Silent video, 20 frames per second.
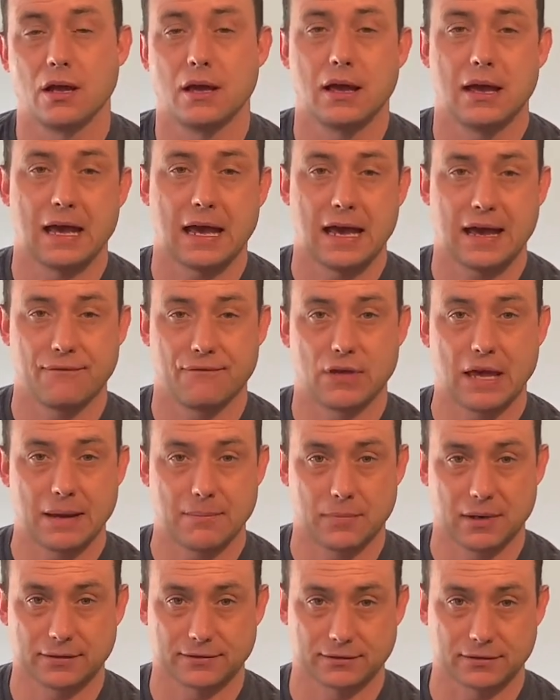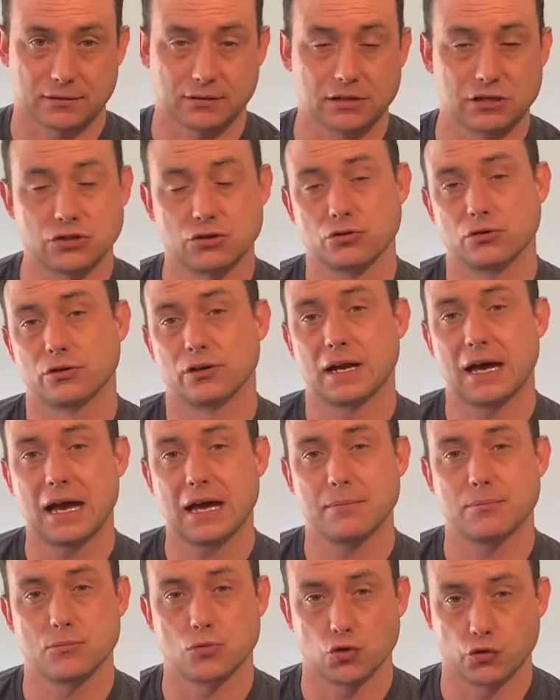have that muscle and you're
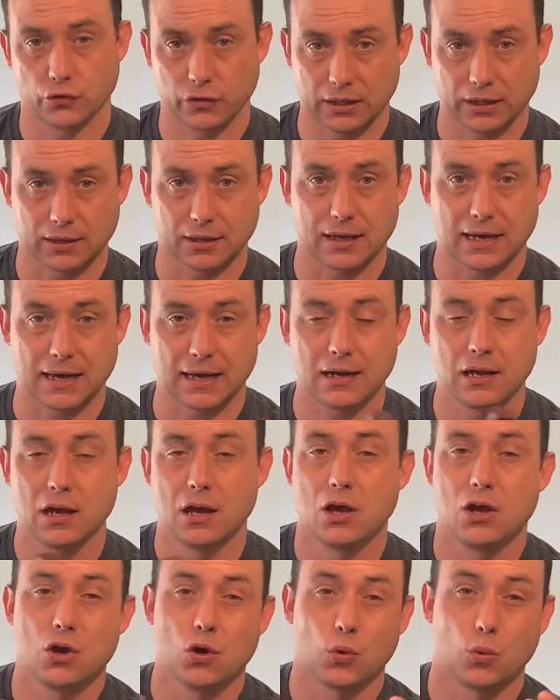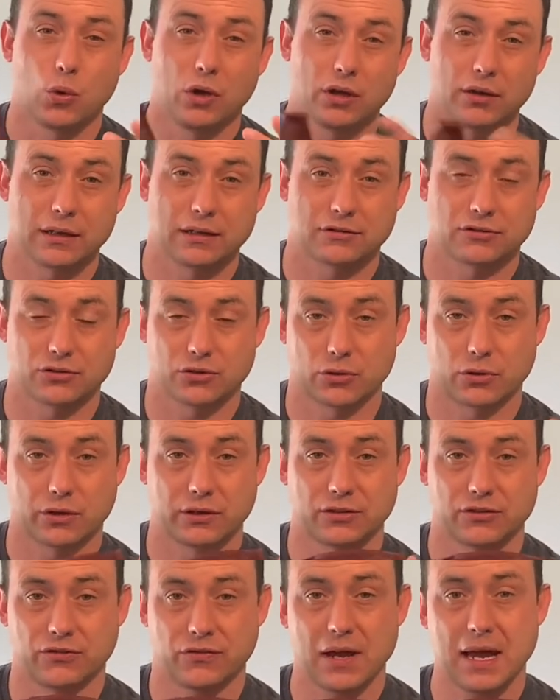not moving a lot, will get stored
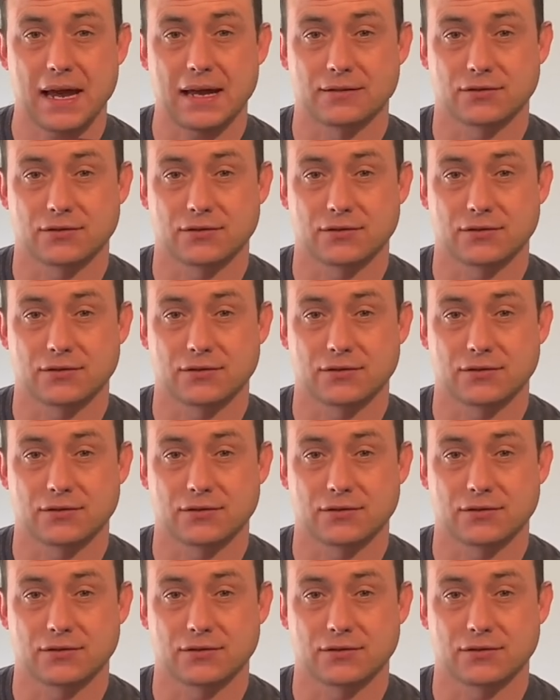as fat.